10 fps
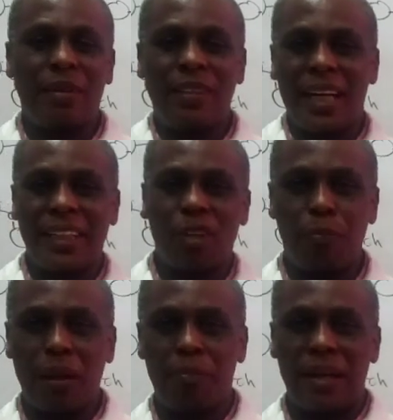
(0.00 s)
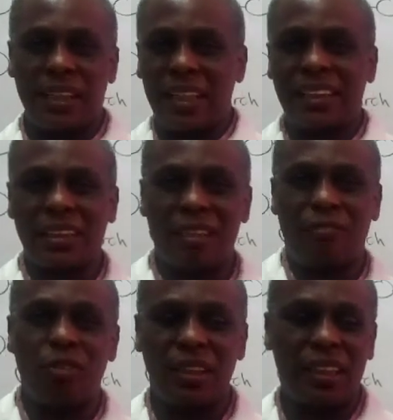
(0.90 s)
the anaerobic bacteria that are
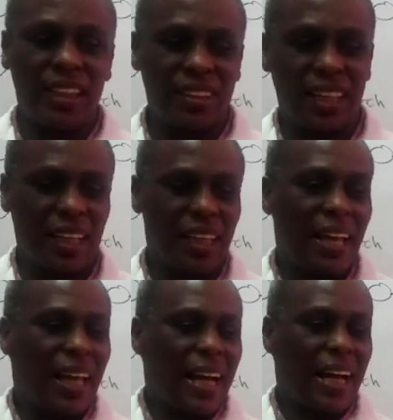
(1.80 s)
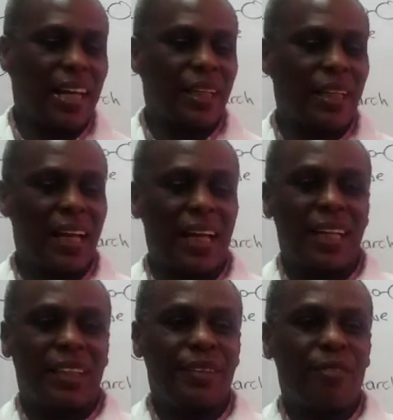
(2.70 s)
found in nature, and
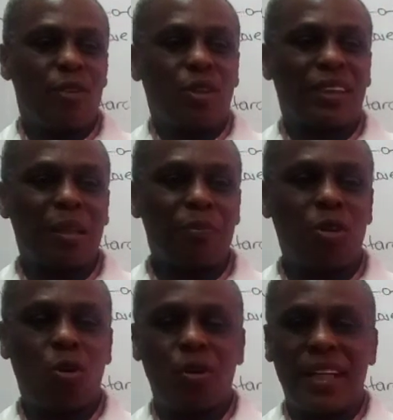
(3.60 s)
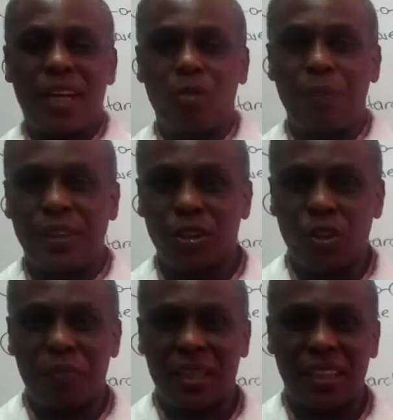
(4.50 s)
they've got something called a rumen
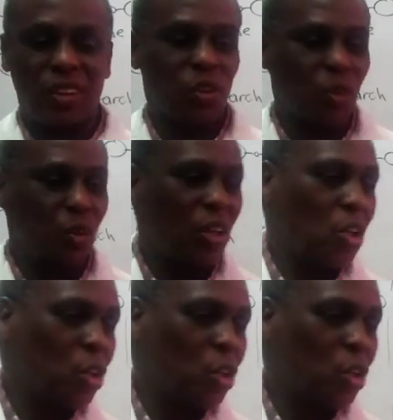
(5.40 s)
stomach. Yeah? So